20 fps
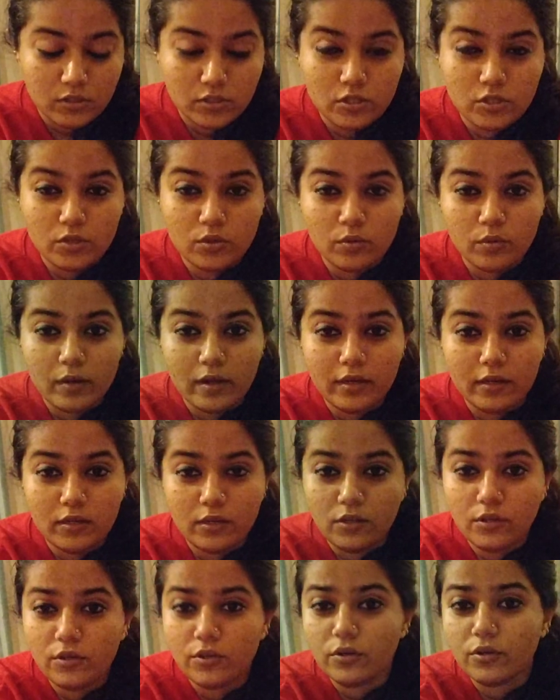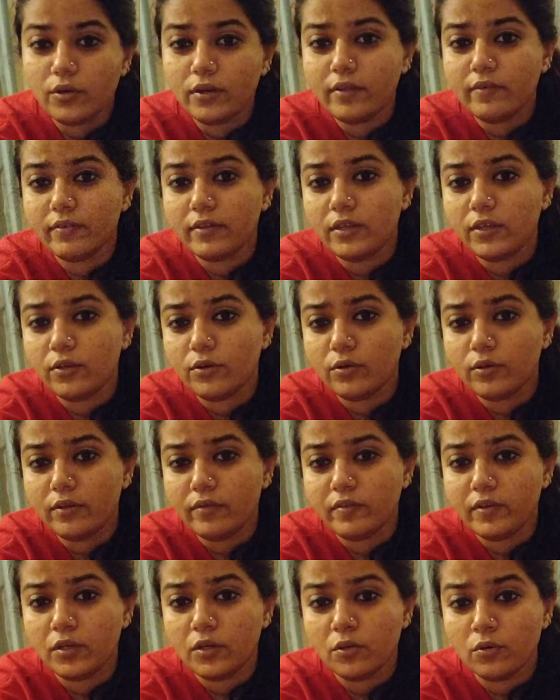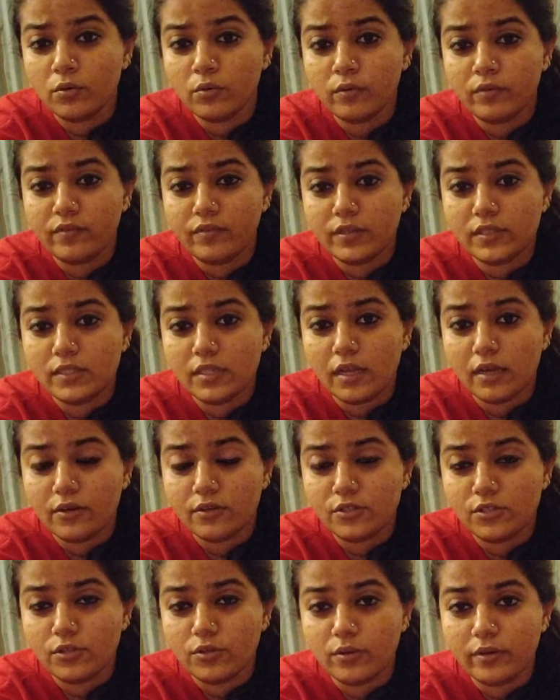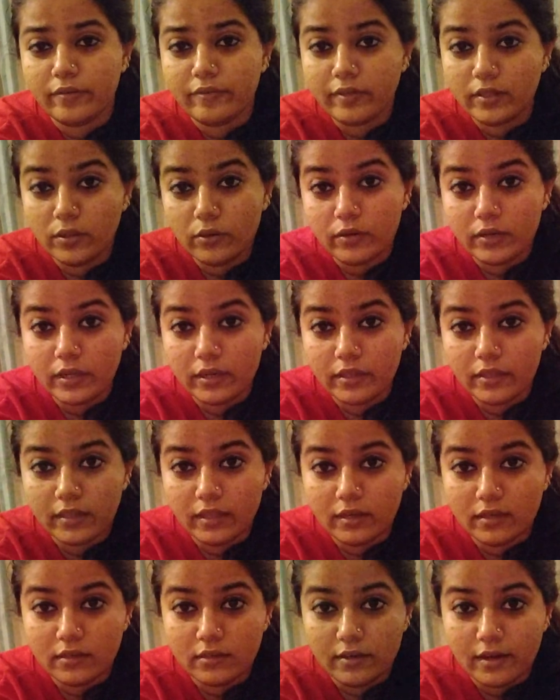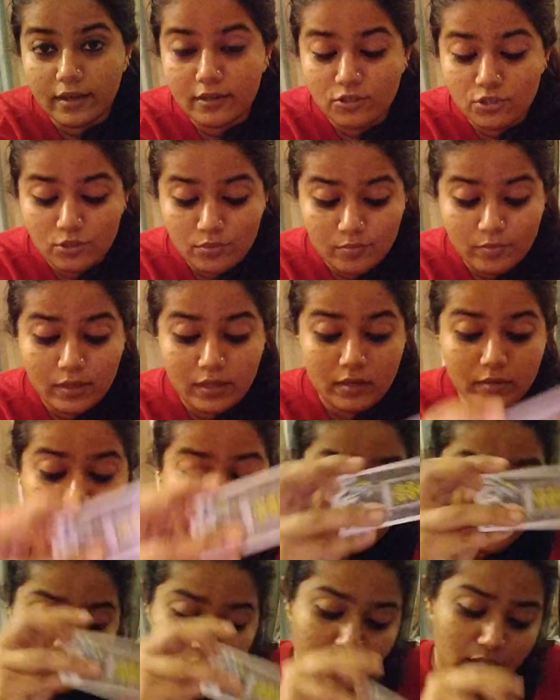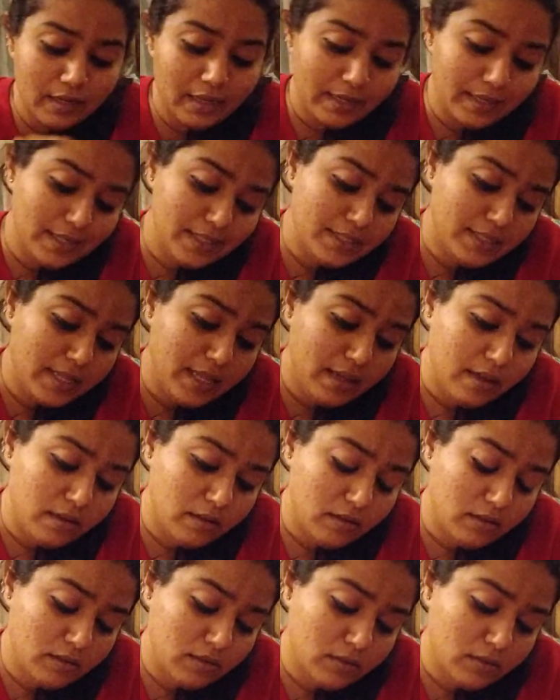So you don't even know if he's there because you're not even looking in that direction, but like he's there.